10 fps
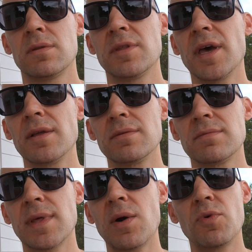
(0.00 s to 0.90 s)

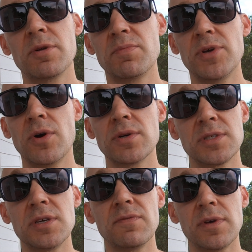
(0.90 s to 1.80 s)
then that wouldn't be on
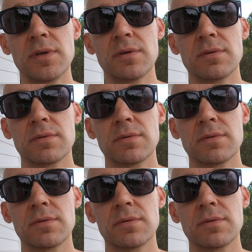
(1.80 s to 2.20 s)
TV.